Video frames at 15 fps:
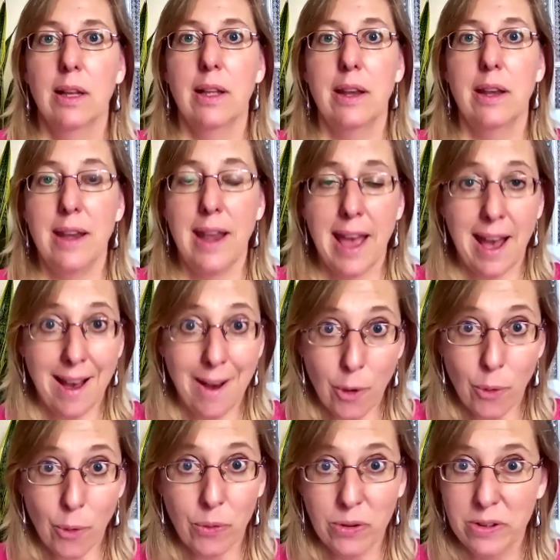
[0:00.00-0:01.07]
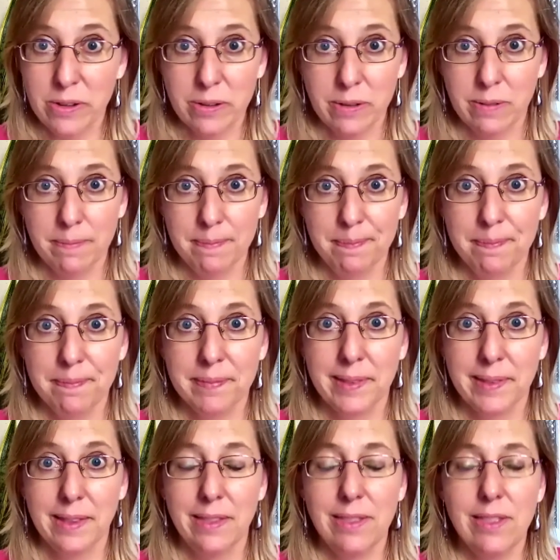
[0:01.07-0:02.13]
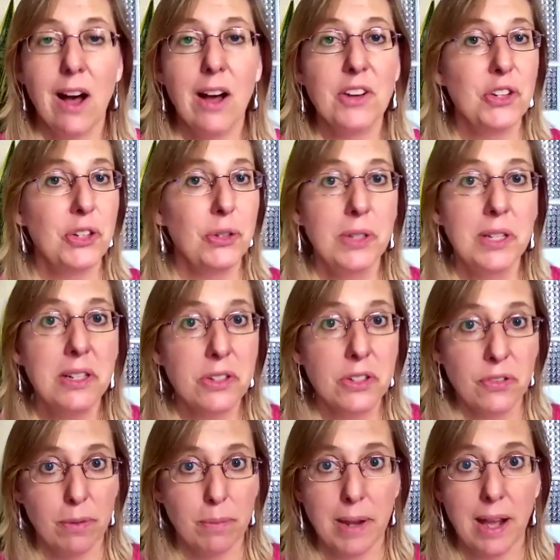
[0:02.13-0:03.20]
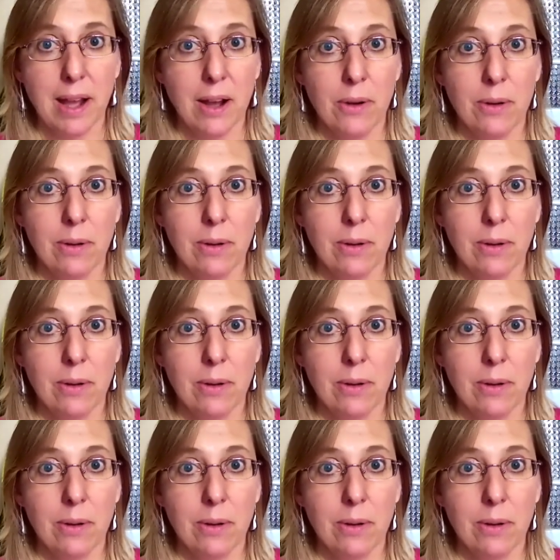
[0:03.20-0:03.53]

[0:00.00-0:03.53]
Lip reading: now not 2 years from now.